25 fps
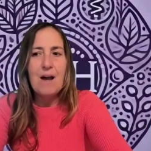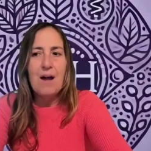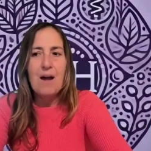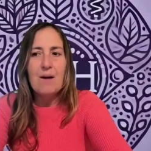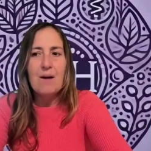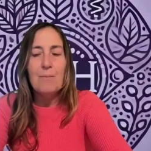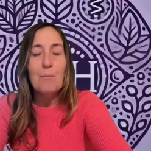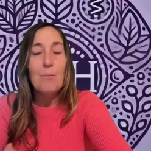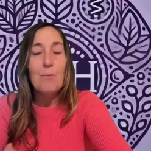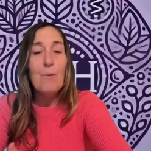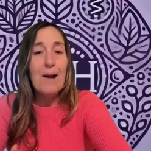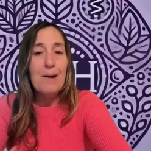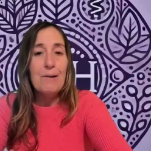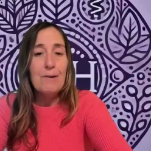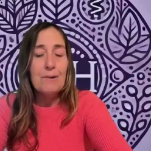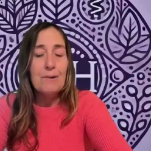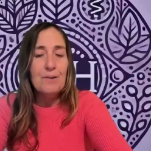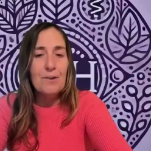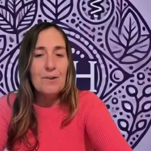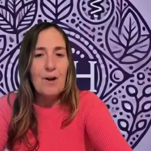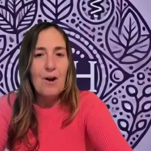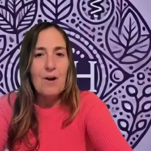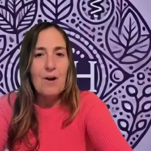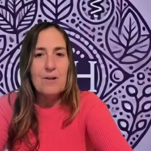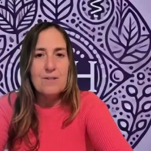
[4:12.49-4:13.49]

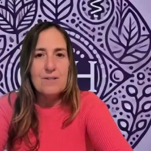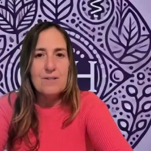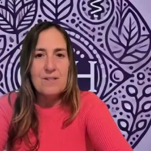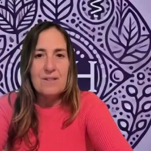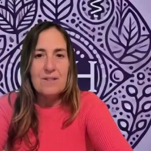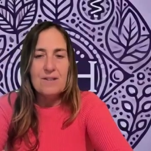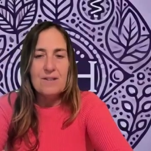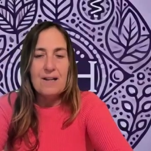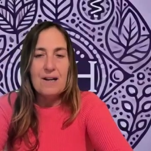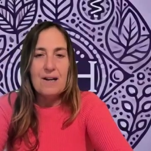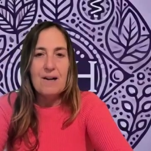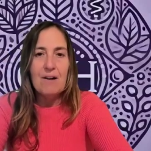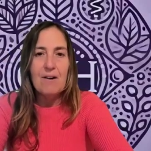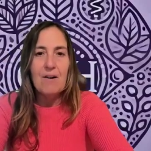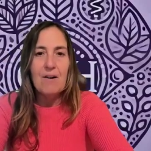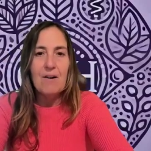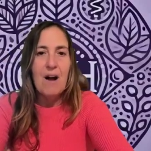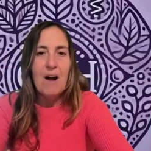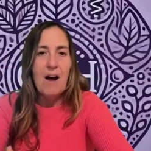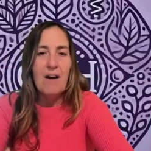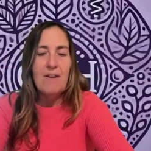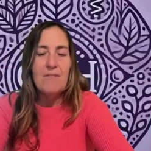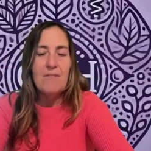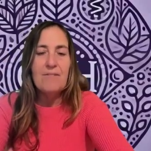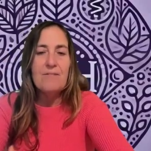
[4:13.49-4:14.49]
wild cards in
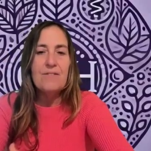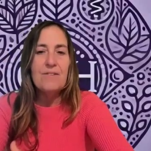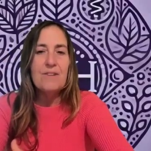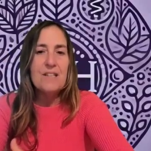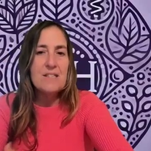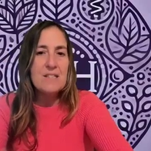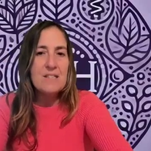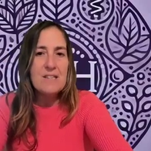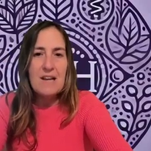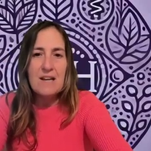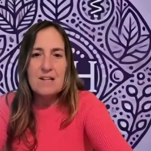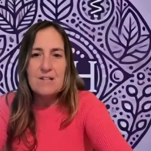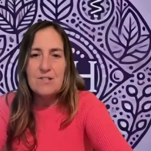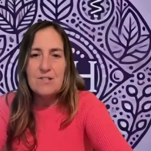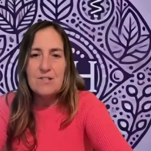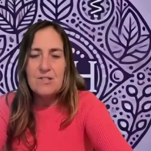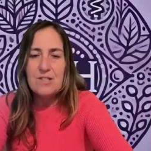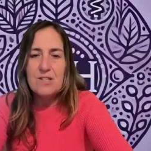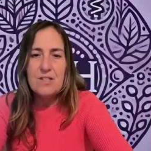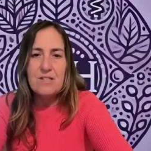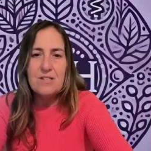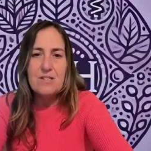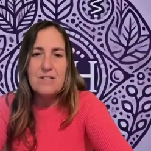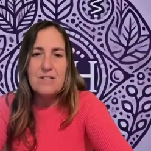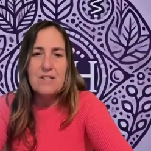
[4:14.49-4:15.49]
there of
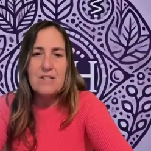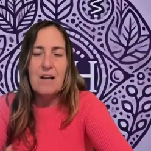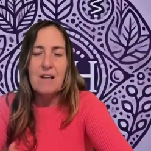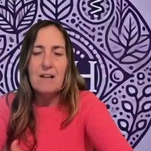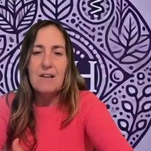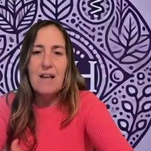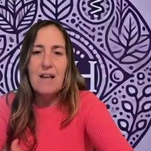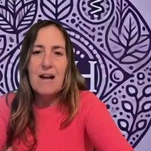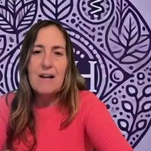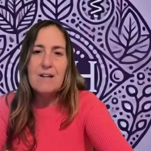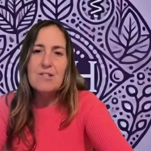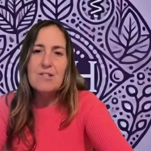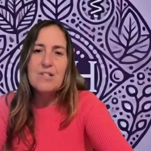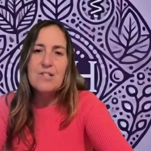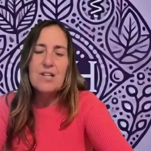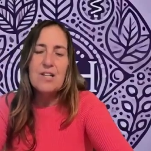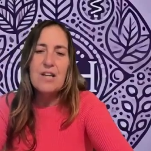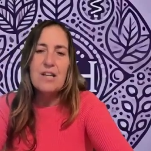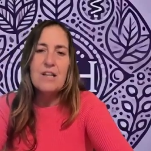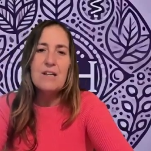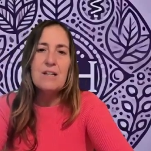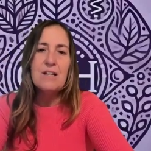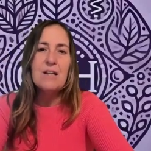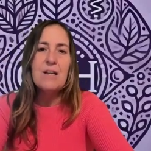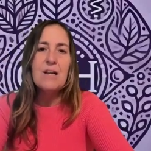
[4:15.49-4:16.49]
contentious
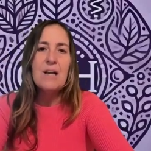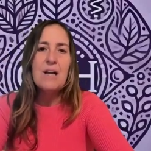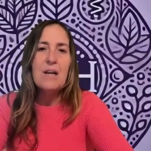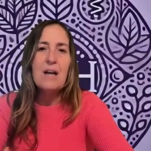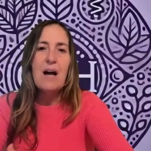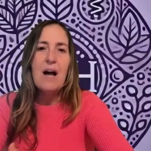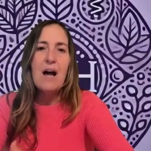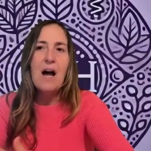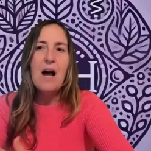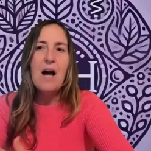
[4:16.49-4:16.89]
election